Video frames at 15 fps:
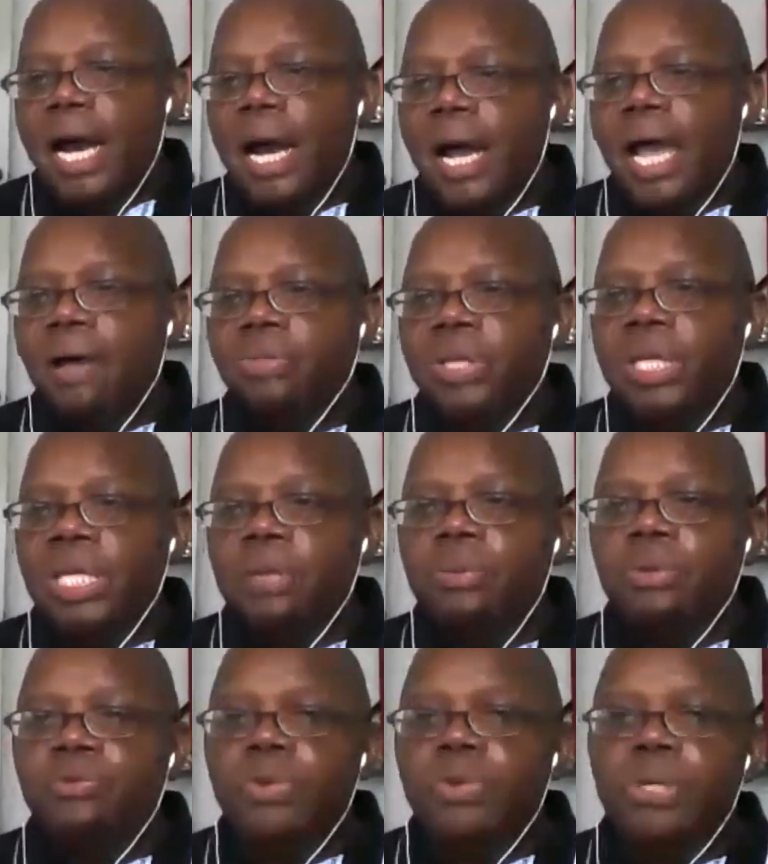I have to
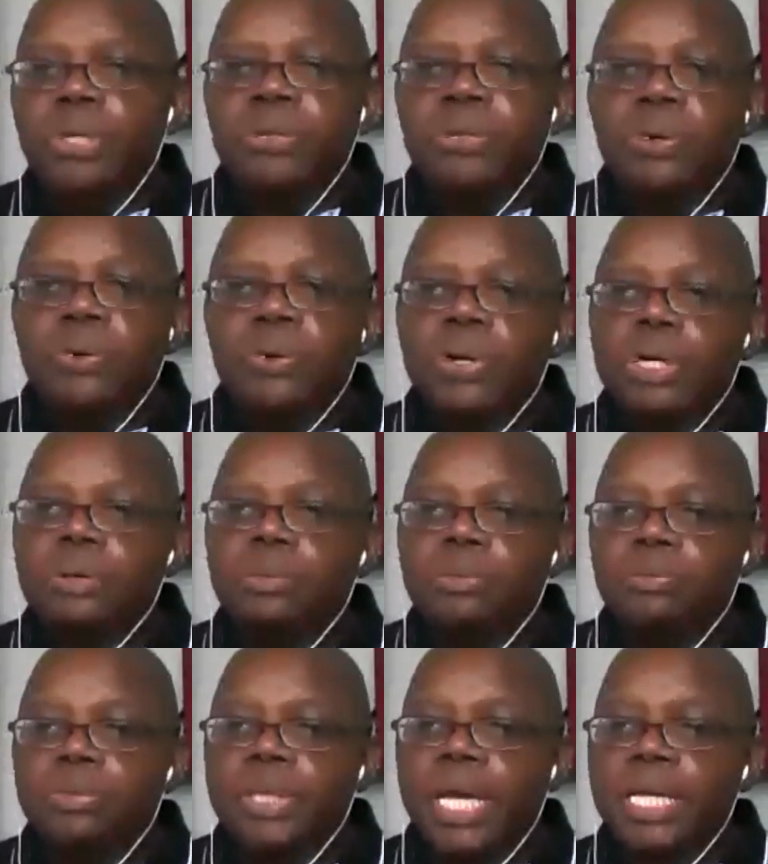keep the videos going.
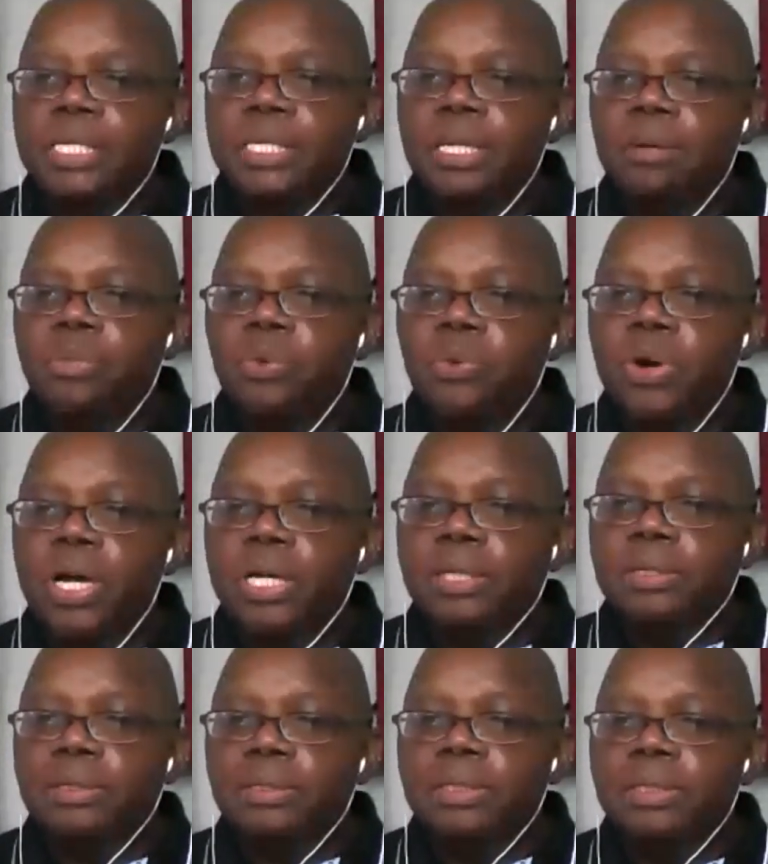That's number one.
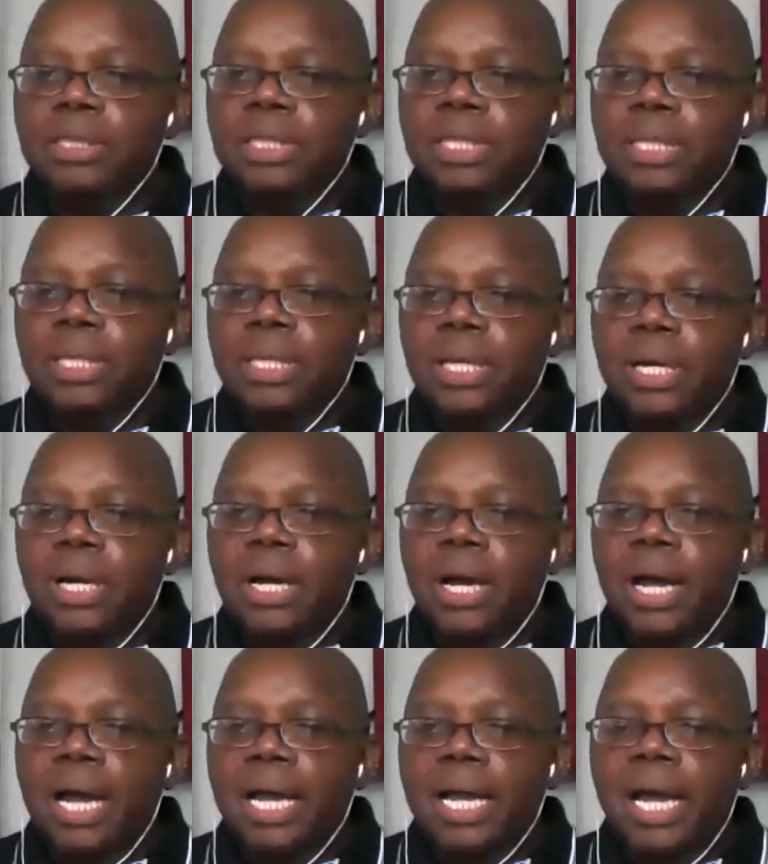
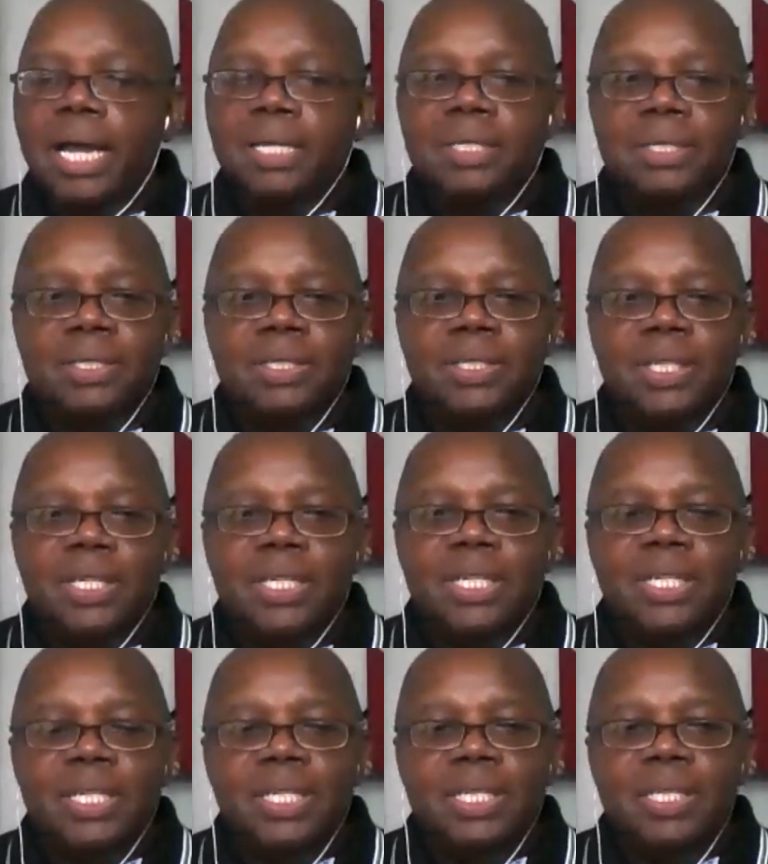All right, guys.
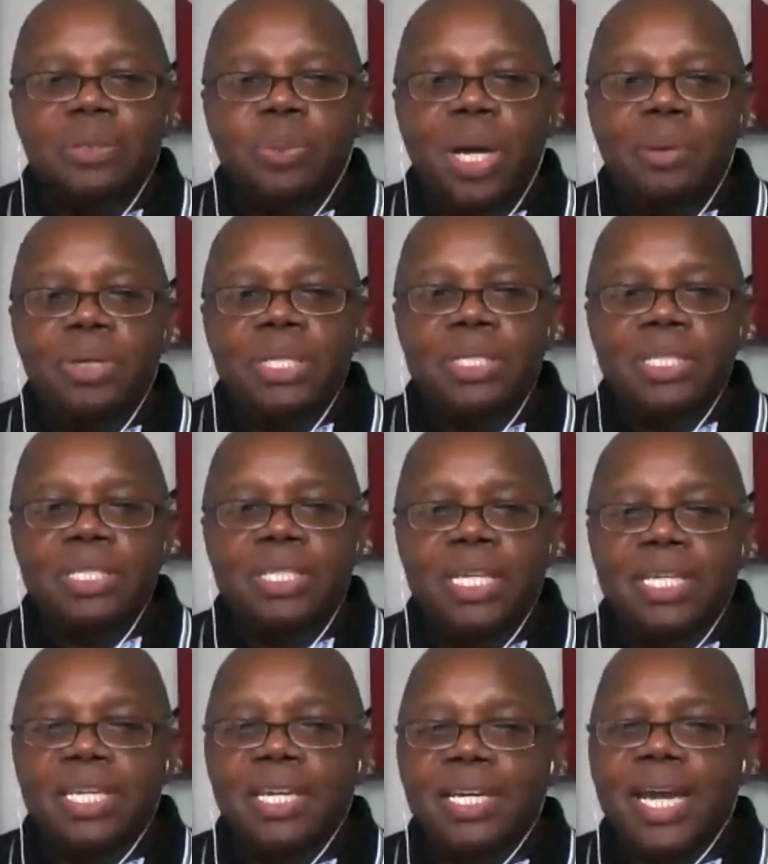It's Bobby. You saying
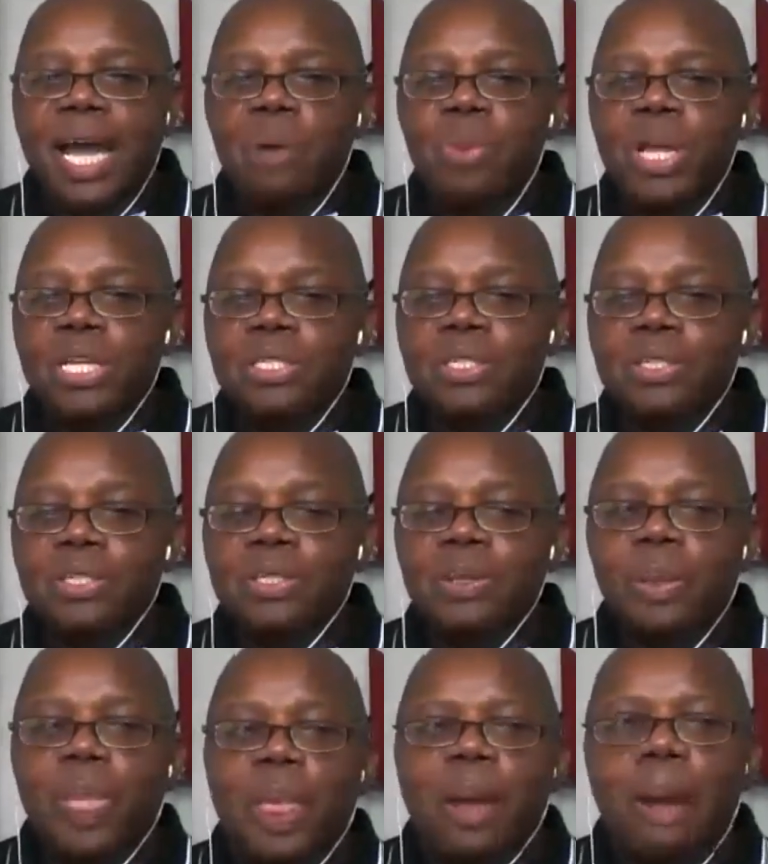take care. God bless.
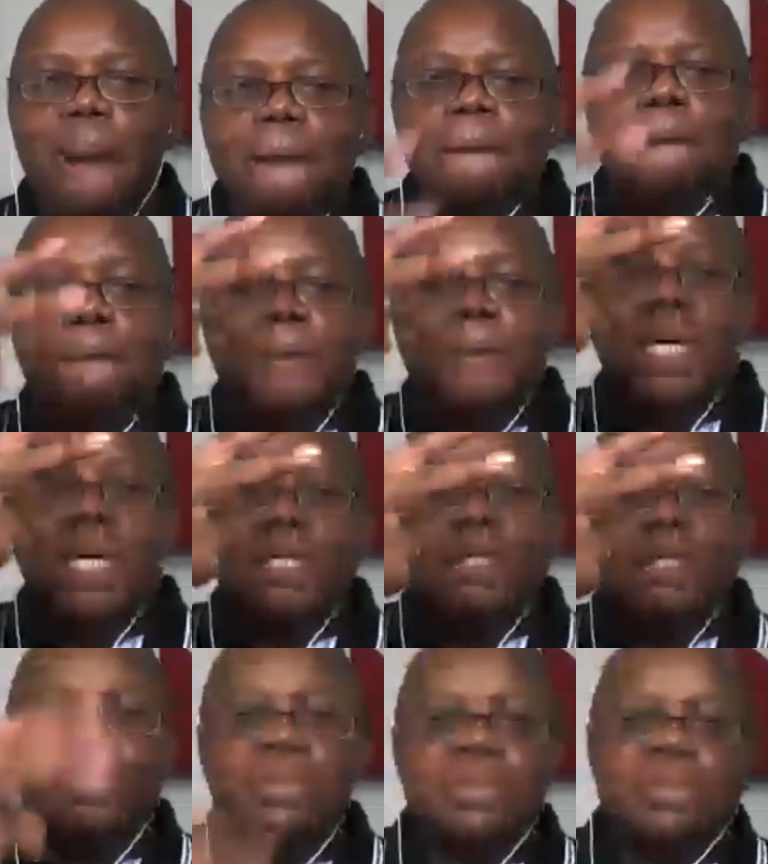
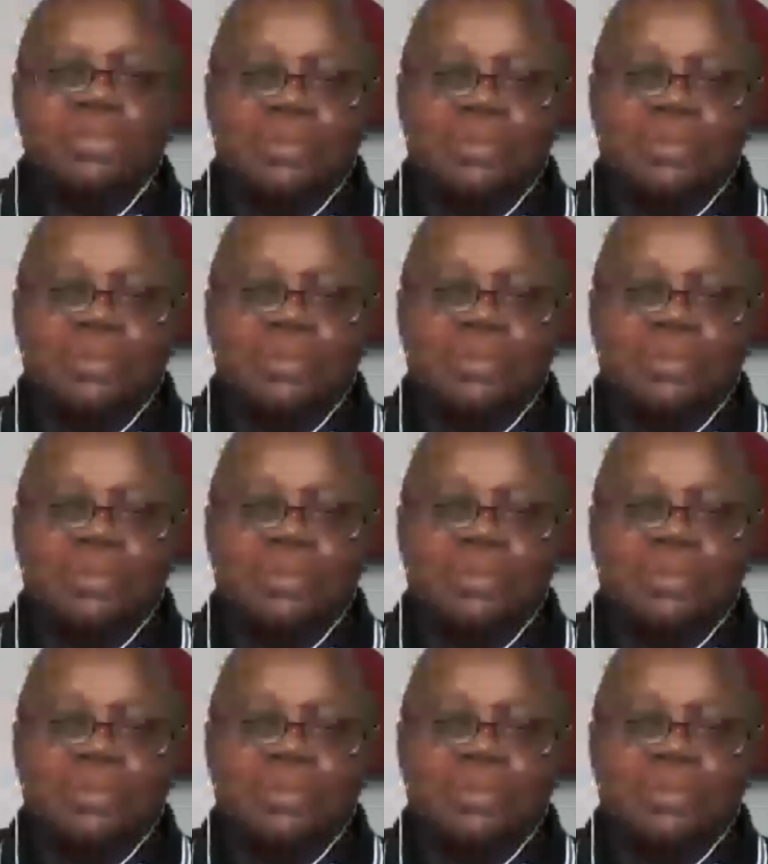Peace.